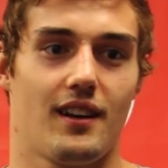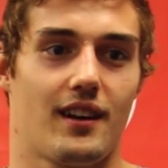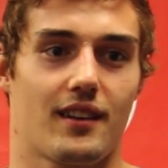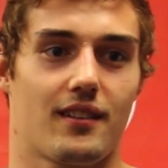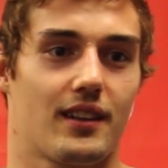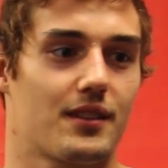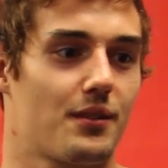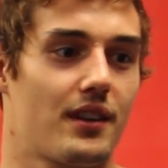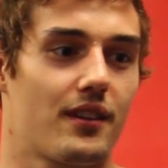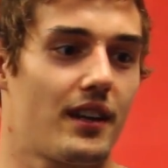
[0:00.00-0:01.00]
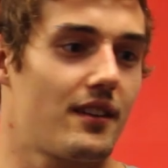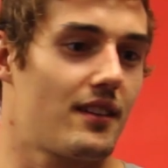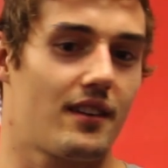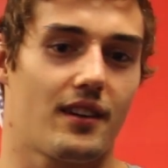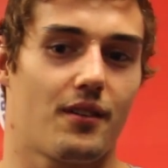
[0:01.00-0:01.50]
I like to reiterate
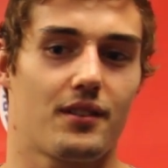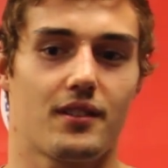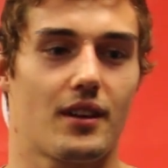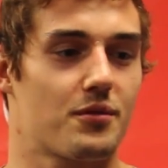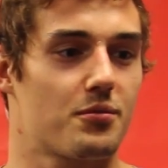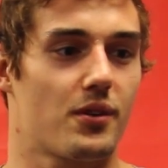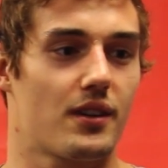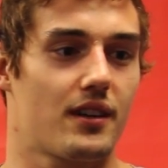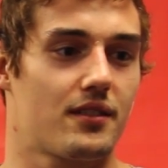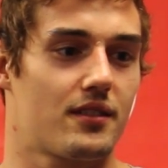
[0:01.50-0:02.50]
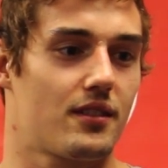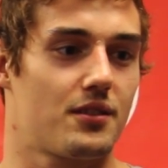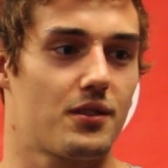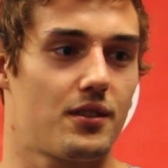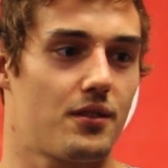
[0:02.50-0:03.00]
that they always come support us. It's the
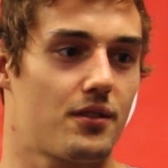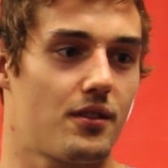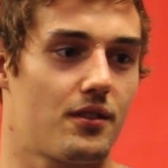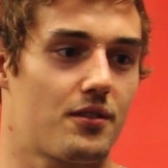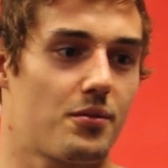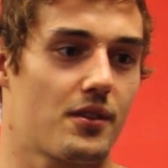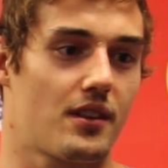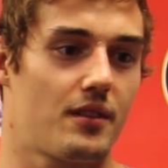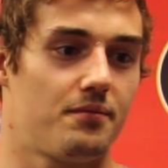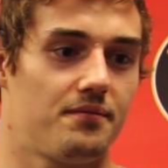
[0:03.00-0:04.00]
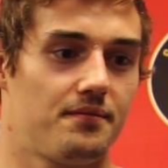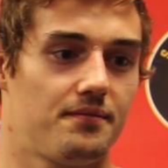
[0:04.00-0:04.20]
least we can do is go and support them.